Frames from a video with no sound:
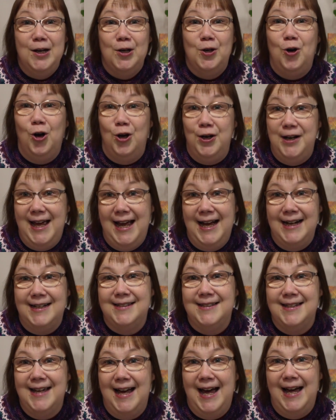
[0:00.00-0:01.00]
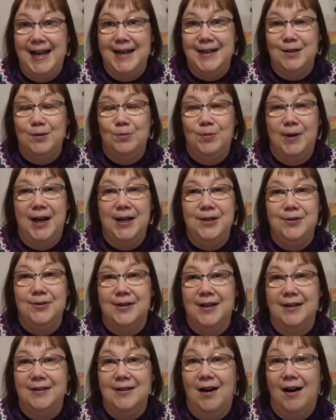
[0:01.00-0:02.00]
connect and where you
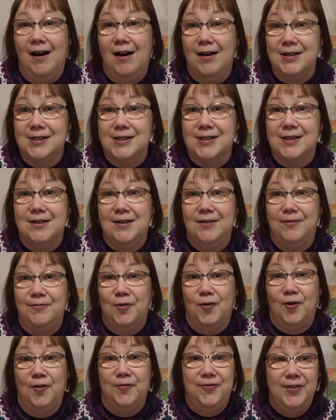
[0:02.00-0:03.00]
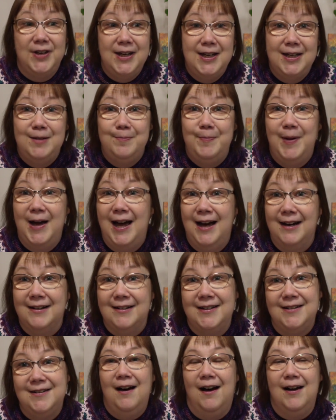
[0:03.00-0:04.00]
can ask for feedback
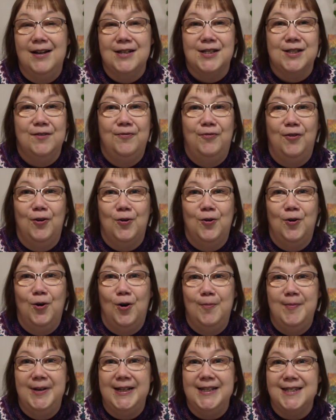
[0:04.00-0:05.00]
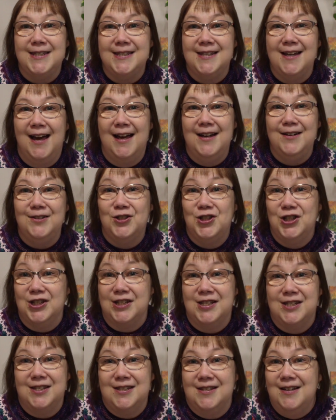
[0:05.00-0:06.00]
and ask for comments and
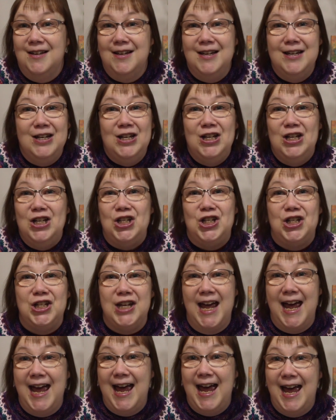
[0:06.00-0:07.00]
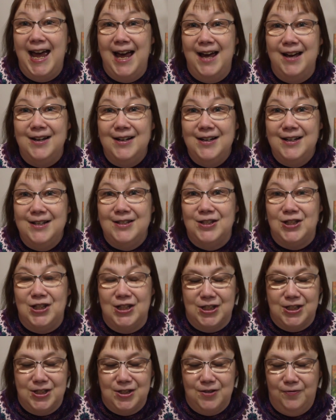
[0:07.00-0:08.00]
just share,
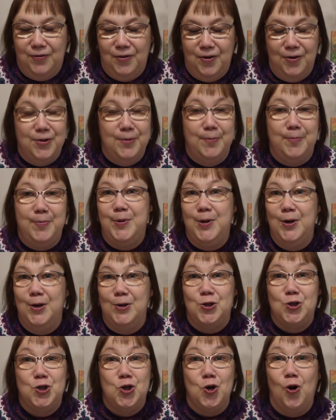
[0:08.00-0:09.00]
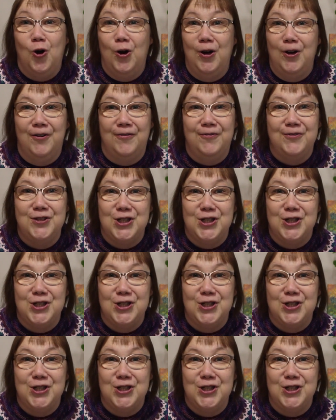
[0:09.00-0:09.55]
just for the pure joy of